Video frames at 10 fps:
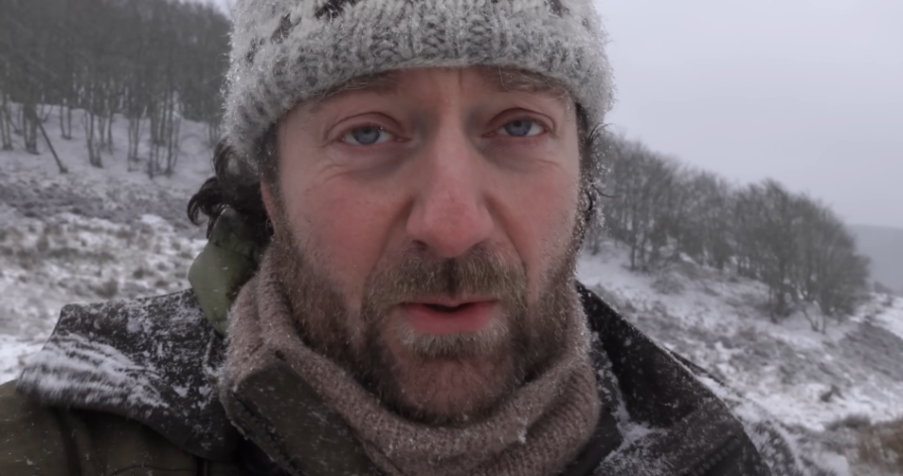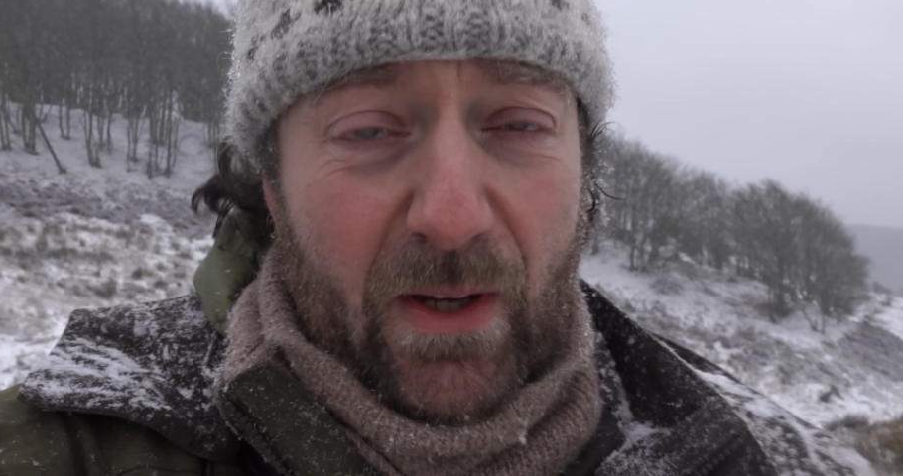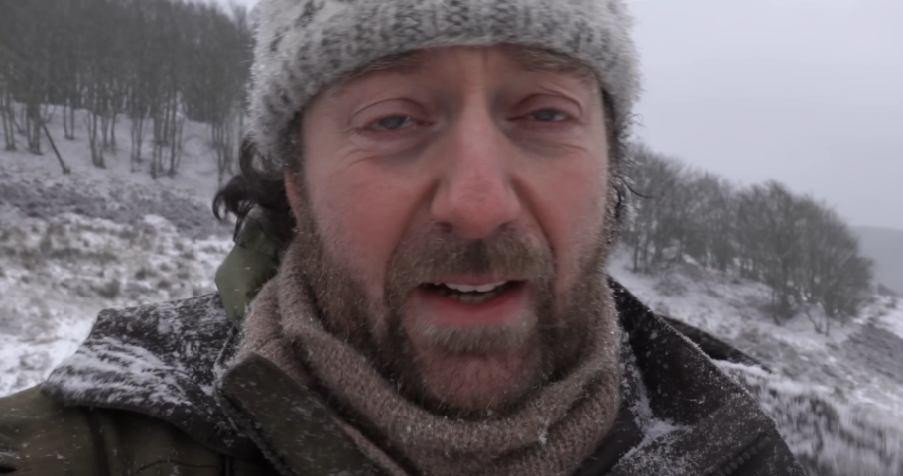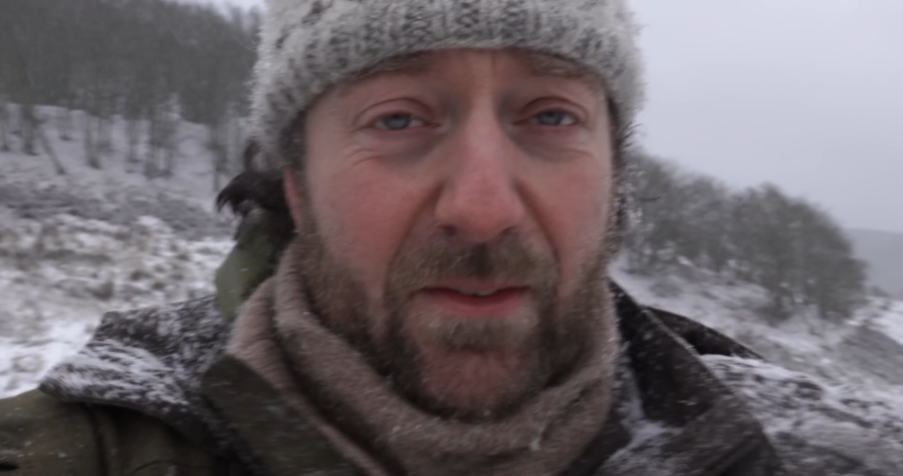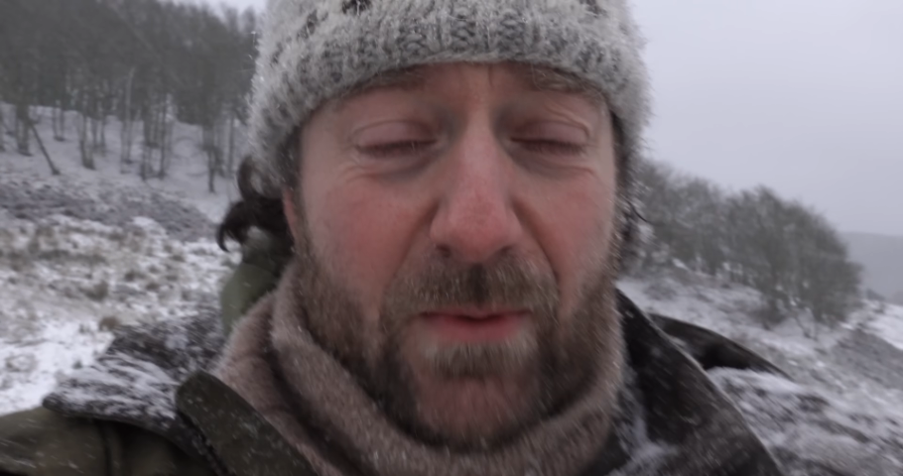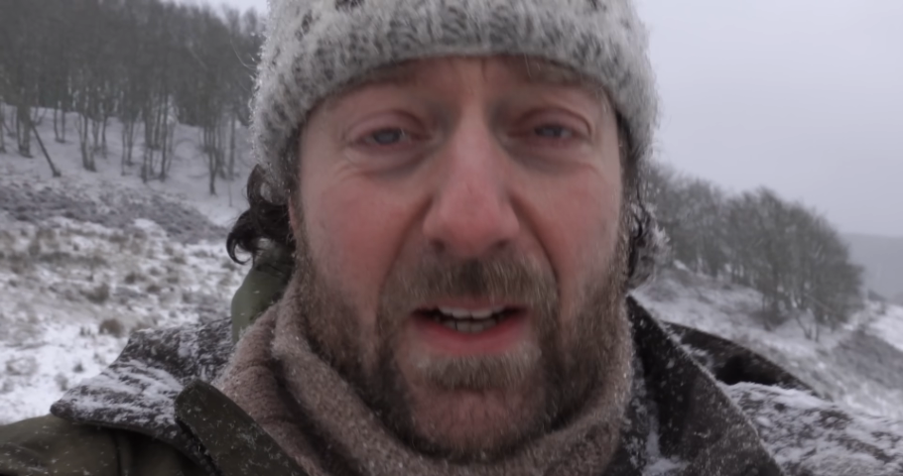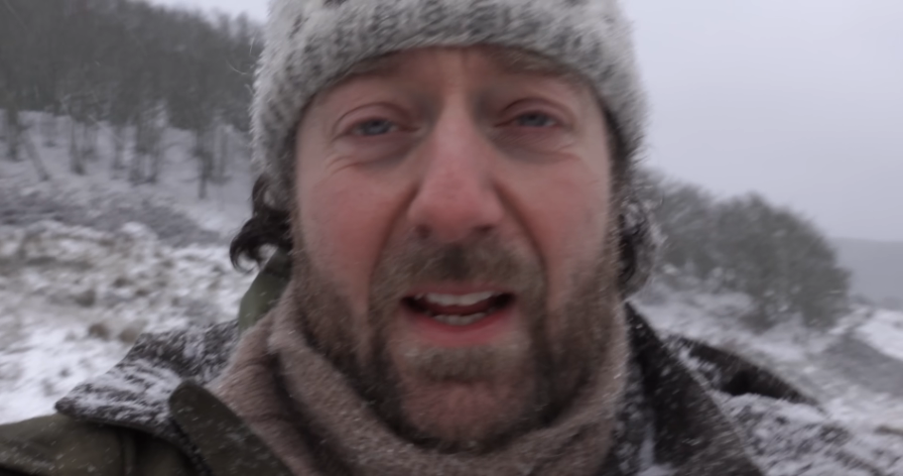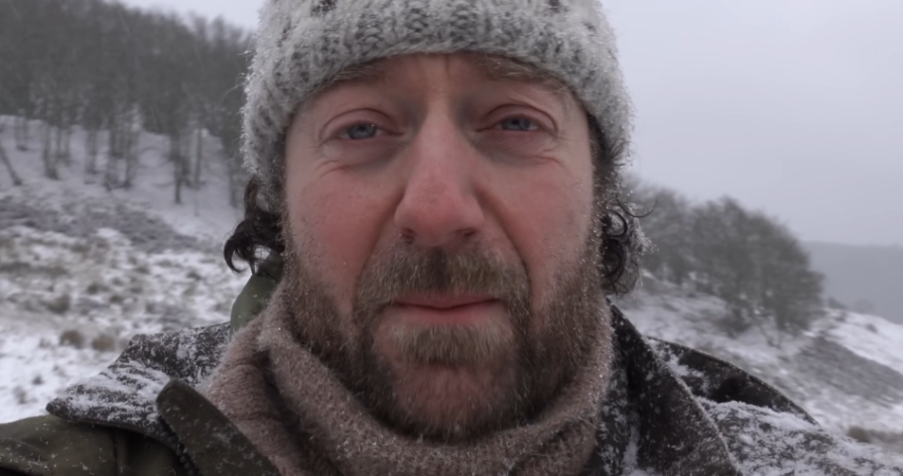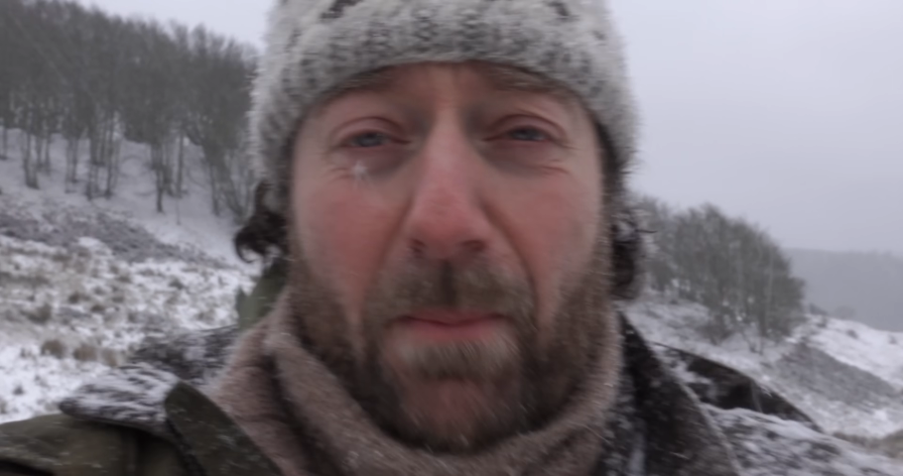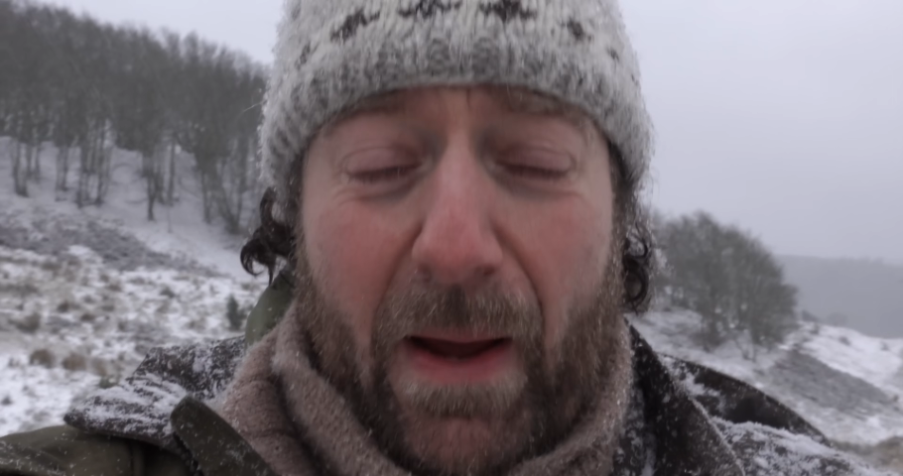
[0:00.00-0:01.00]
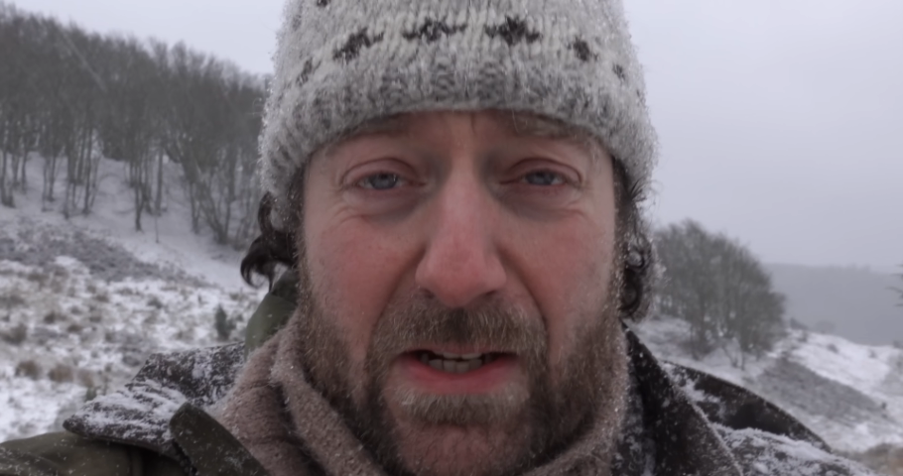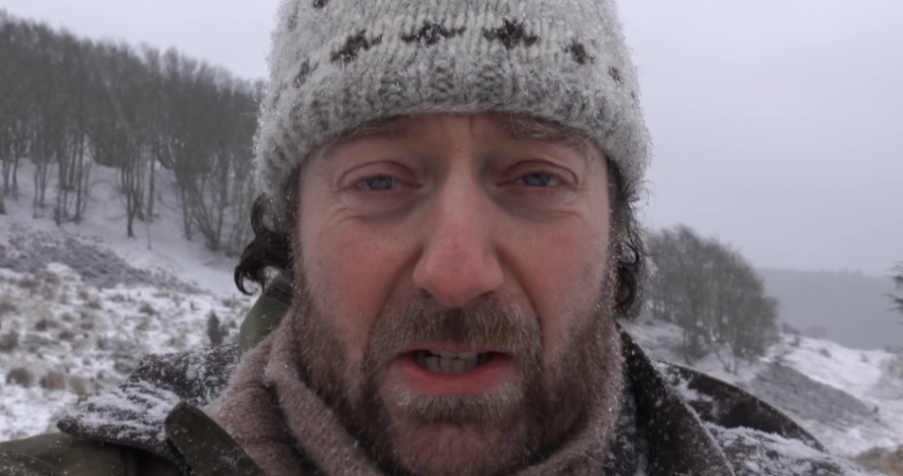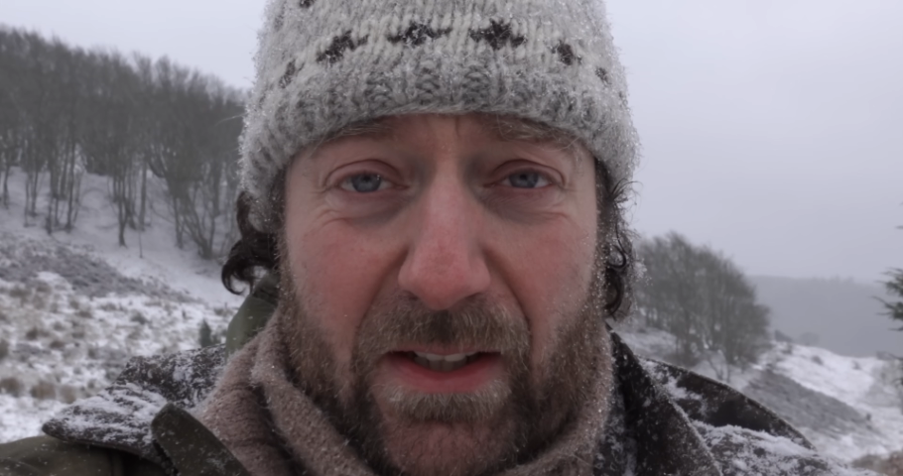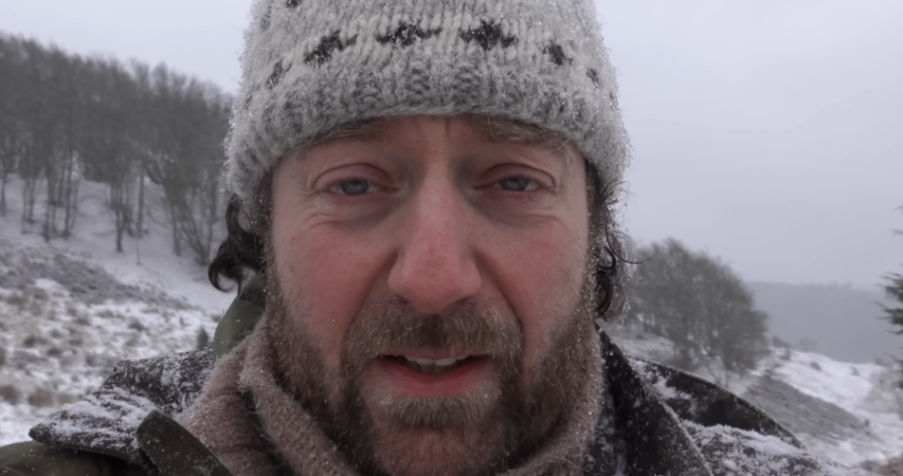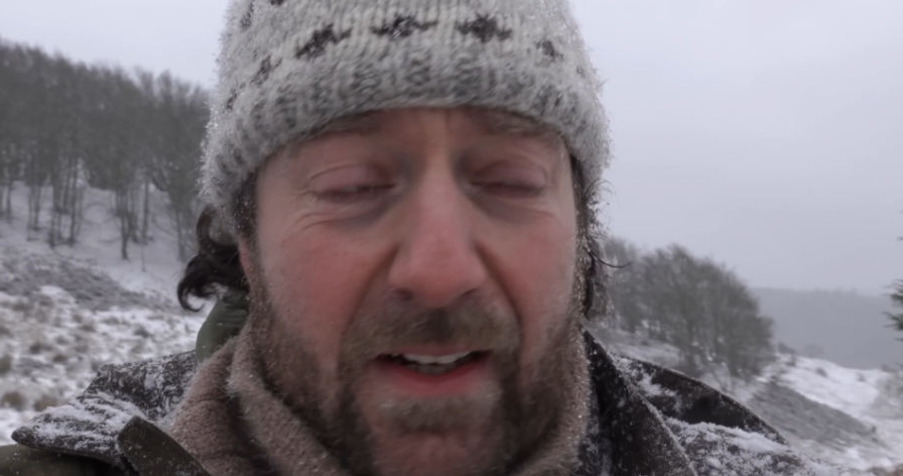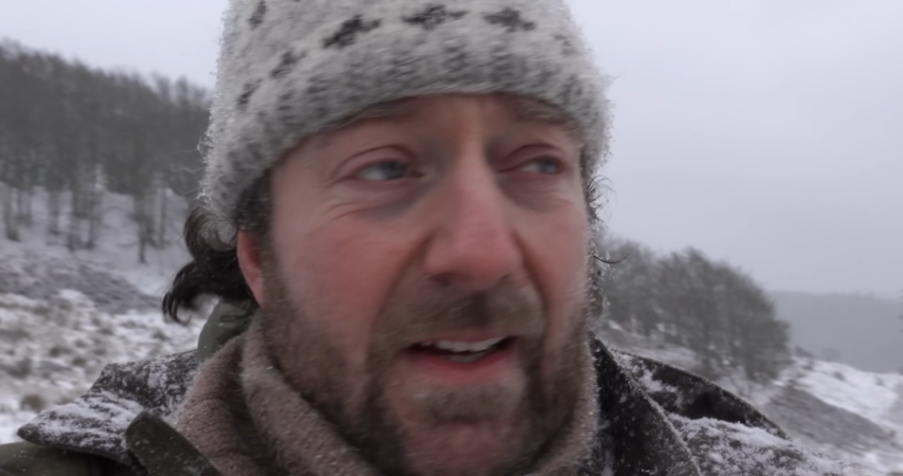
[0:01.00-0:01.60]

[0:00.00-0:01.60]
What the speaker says: you get really impatient,